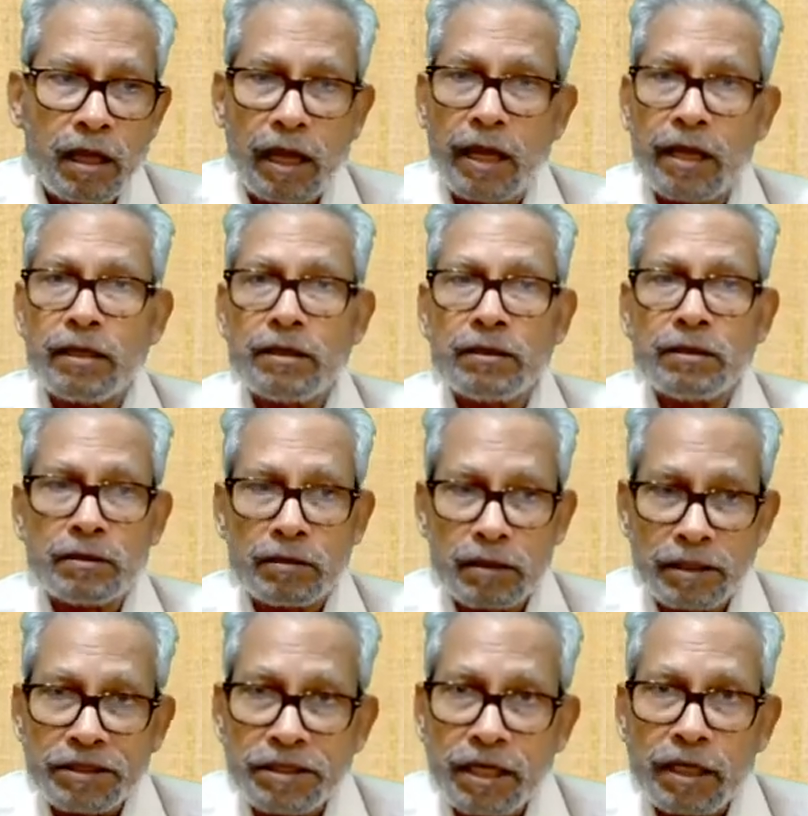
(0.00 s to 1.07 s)
and
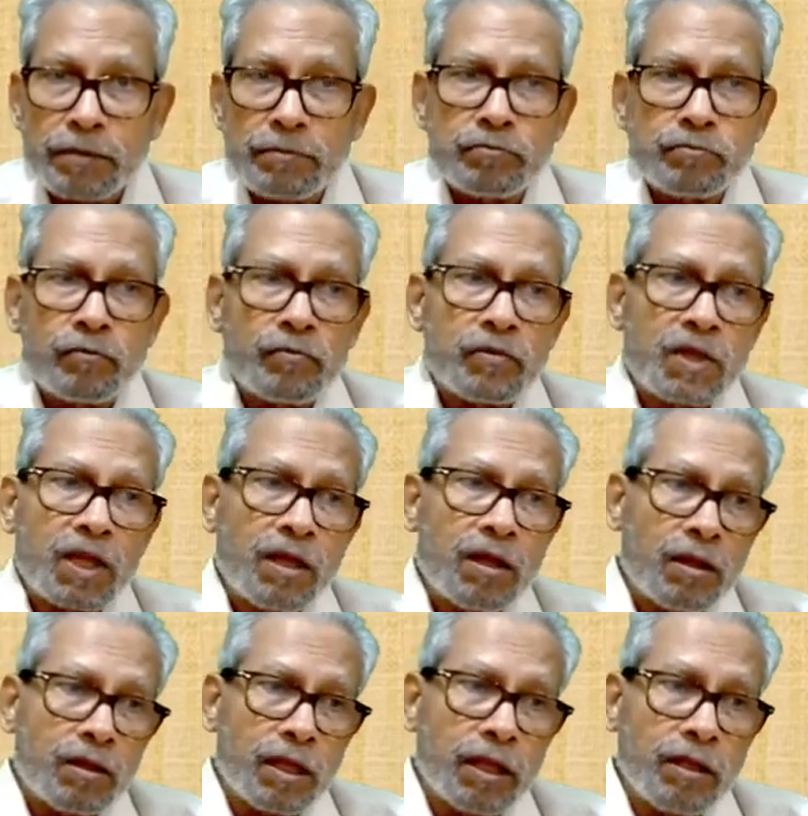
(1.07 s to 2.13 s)
HRM,
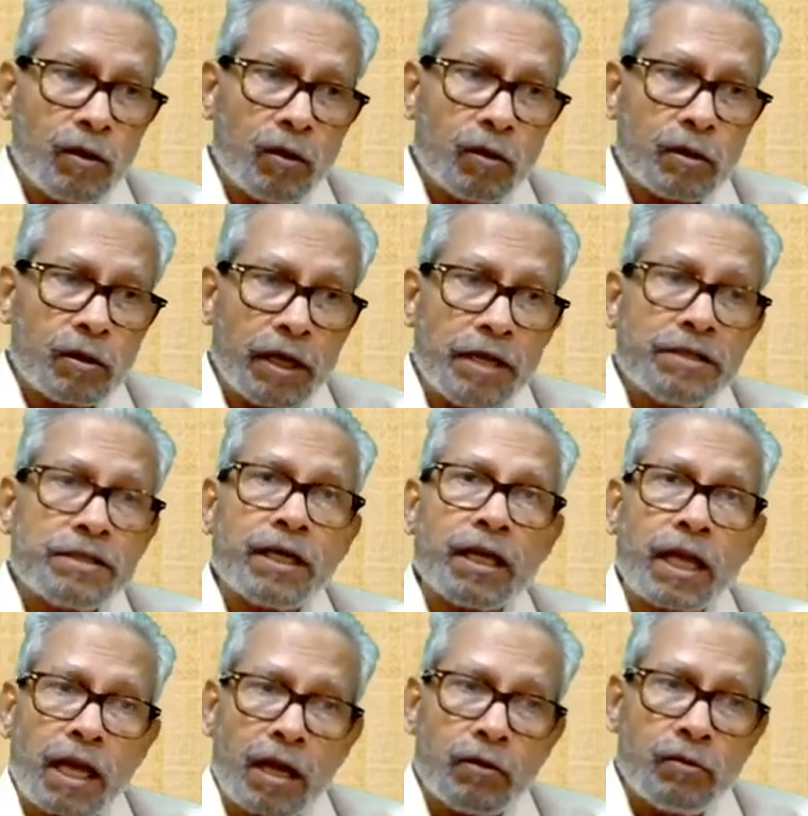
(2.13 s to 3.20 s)
then your
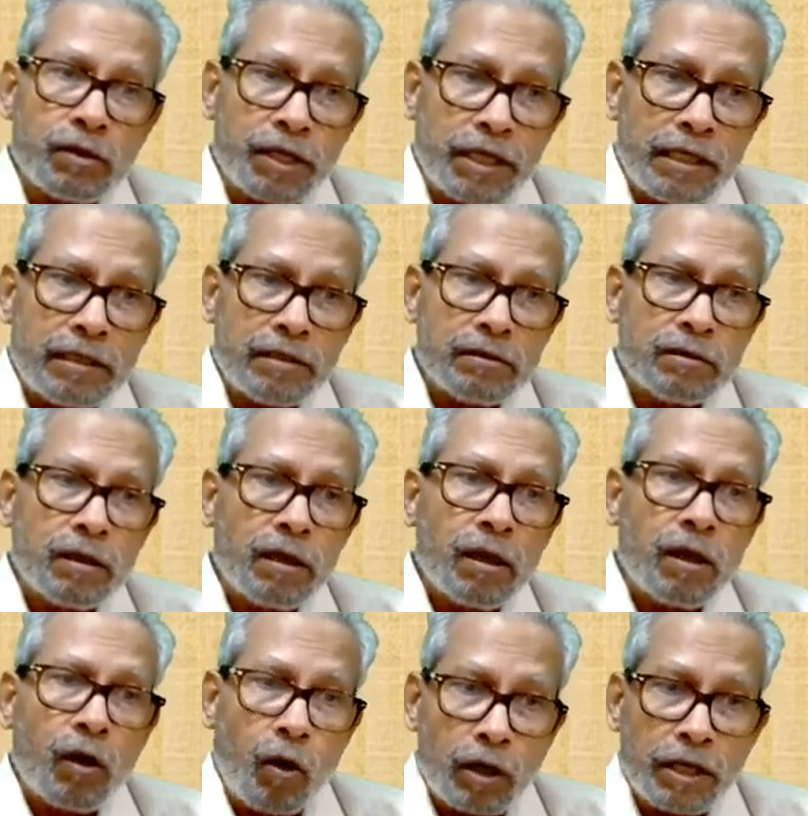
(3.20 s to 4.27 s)
HR accounting,
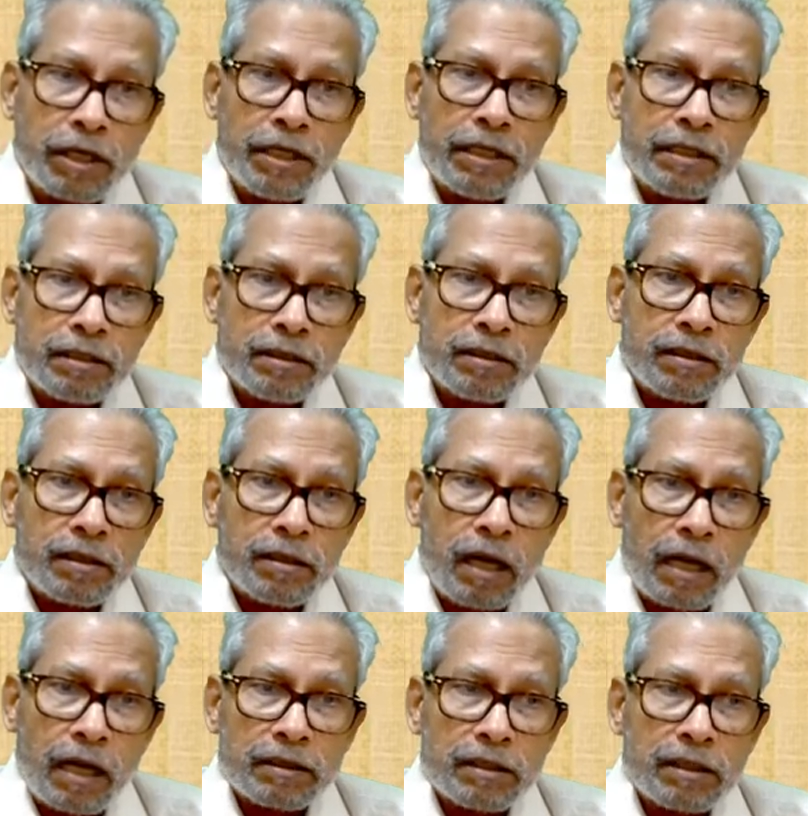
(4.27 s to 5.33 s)
audit,
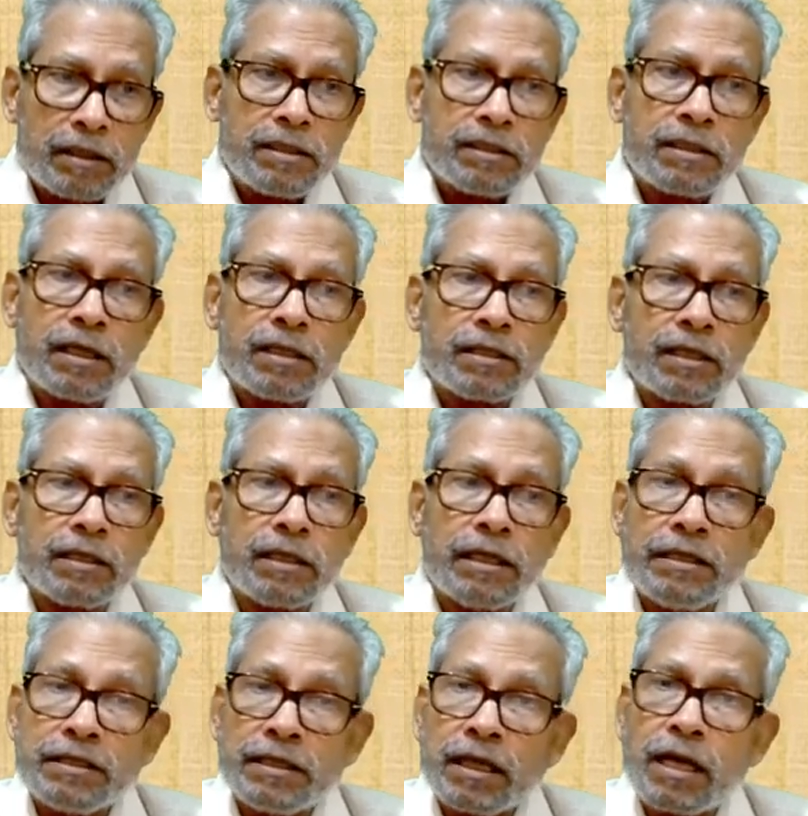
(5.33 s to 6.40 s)
and the research and the
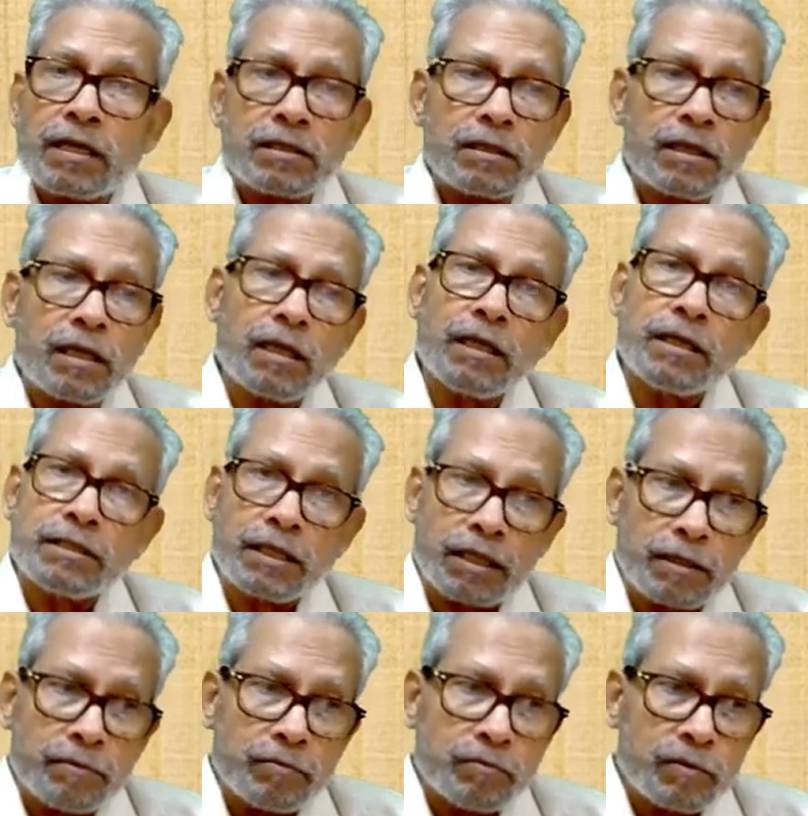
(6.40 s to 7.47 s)
international
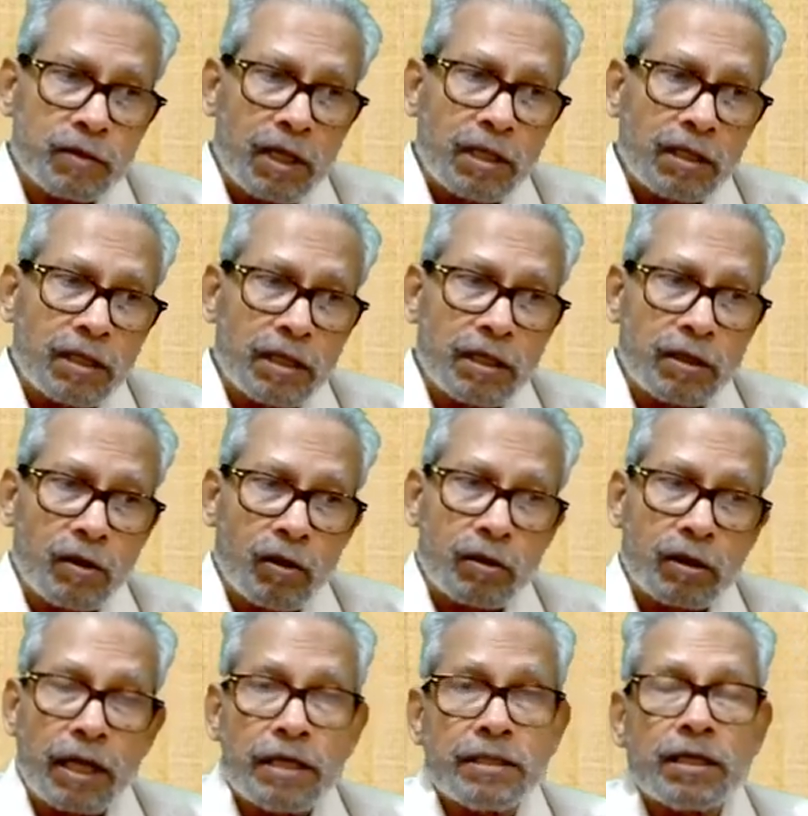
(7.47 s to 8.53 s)
HRM, and your
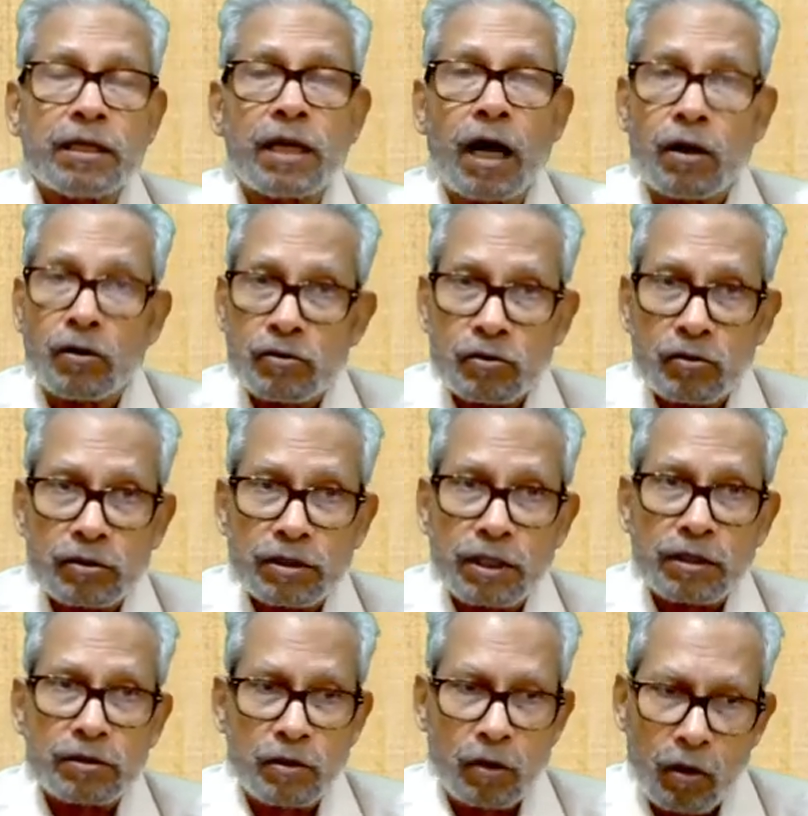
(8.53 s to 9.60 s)
HR
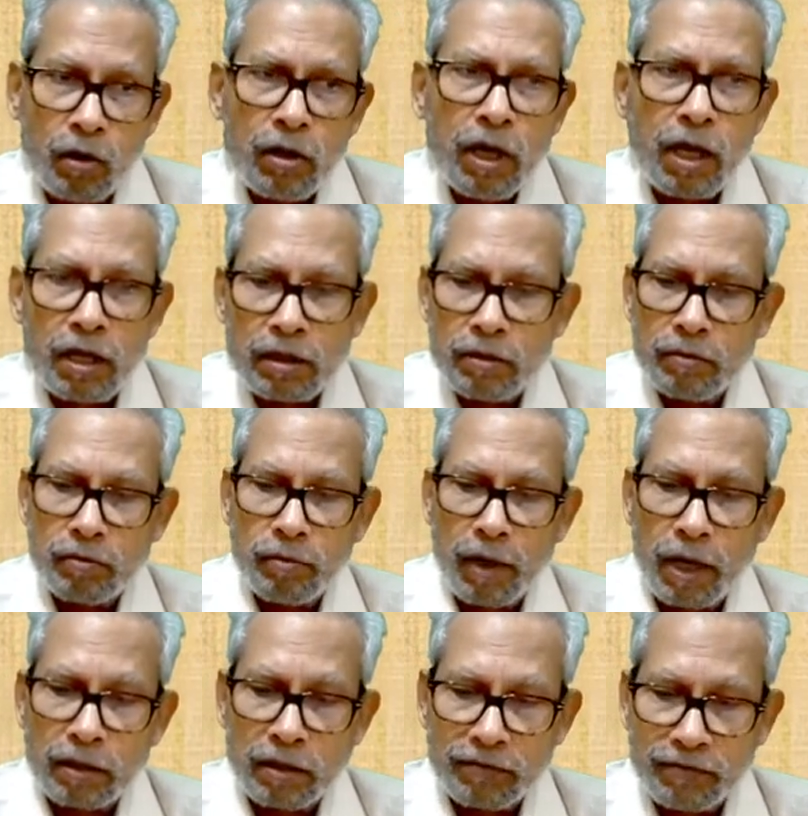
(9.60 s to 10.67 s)
outsourcing. So all are
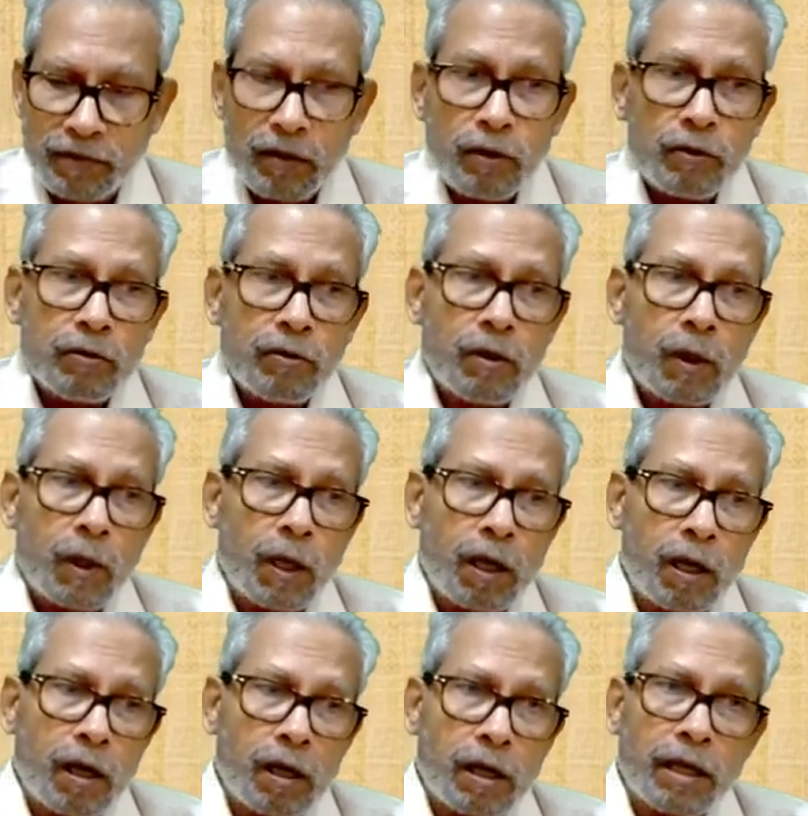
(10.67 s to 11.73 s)
part of your
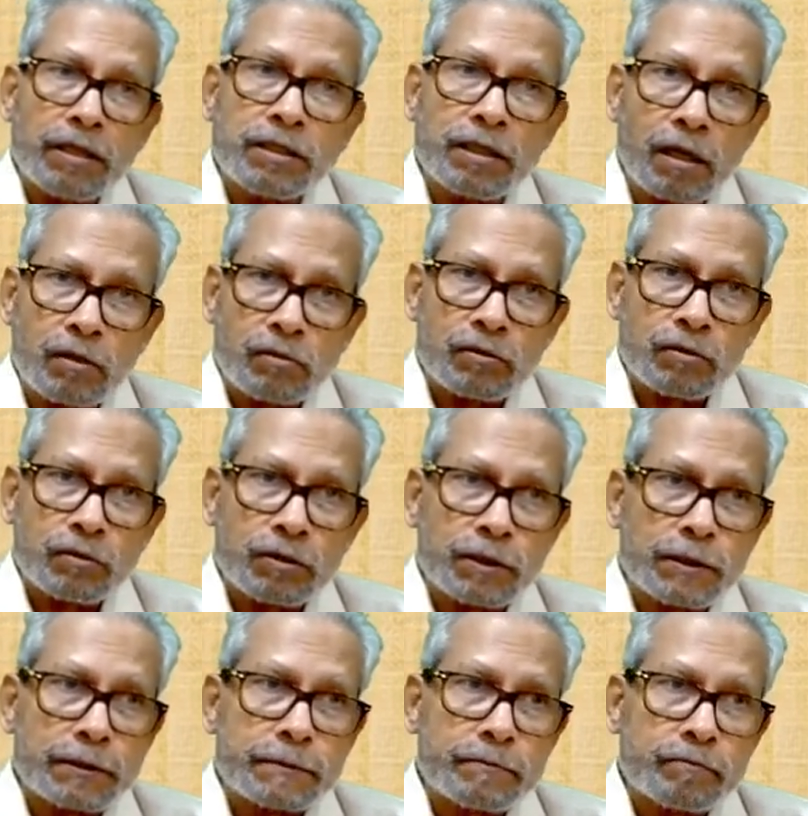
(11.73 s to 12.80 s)
HR outsourcing.